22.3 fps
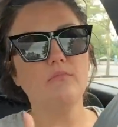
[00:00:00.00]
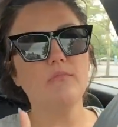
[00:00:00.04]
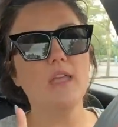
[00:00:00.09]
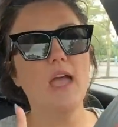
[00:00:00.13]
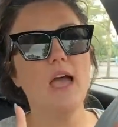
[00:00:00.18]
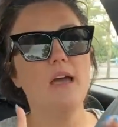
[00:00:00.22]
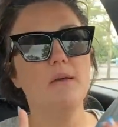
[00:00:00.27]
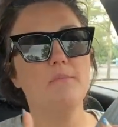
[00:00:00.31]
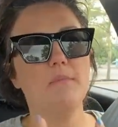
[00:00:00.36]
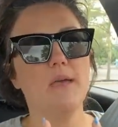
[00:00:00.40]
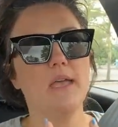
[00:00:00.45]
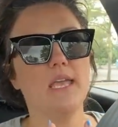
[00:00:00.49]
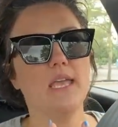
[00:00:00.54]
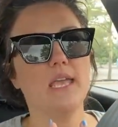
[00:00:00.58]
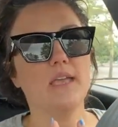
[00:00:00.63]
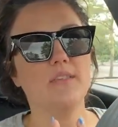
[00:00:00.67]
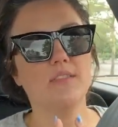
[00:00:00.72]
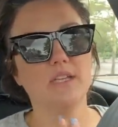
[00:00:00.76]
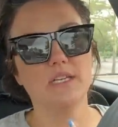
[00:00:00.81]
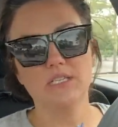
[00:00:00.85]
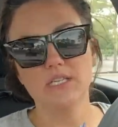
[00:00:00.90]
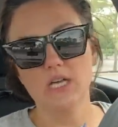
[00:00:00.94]
I'm
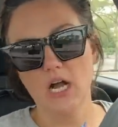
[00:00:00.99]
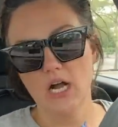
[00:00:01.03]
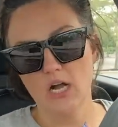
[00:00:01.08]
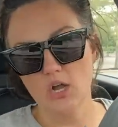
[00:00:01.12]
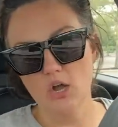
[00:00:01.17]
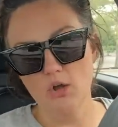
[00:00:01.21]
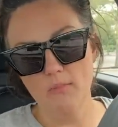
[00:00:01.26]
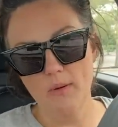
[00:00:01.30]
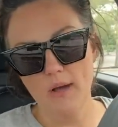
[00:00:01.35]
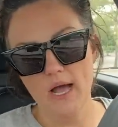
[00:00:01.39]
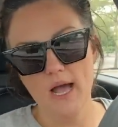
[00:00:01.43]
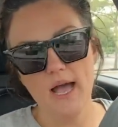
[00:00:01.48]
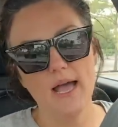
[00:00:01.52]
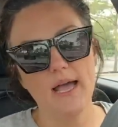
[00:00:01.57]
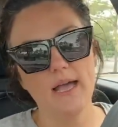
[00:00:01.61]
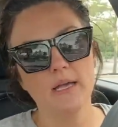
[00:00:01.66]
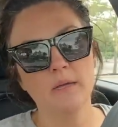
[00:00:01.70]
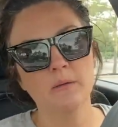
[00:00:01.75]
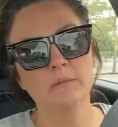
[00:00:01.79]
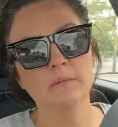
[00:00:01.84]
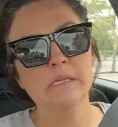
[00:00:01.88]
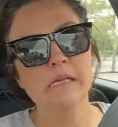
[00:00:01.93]
making the taco
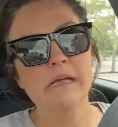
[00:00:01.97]
pie.